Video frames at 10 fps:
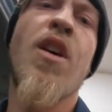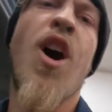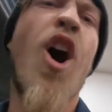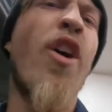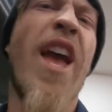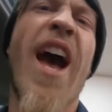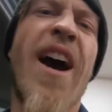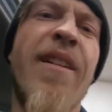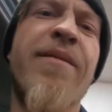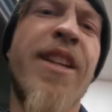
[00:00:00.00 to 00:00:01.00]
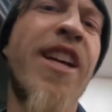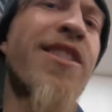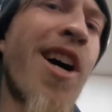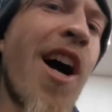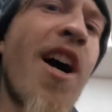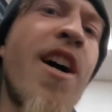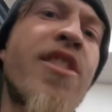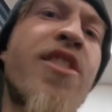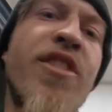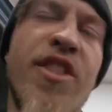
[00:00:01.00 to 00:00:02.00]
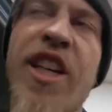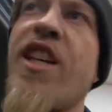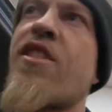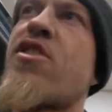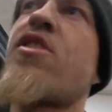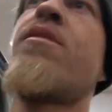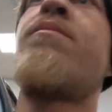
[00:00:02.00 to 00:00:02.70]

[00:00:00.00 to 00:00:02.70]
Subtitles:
Oh yeah, exhaust leaks.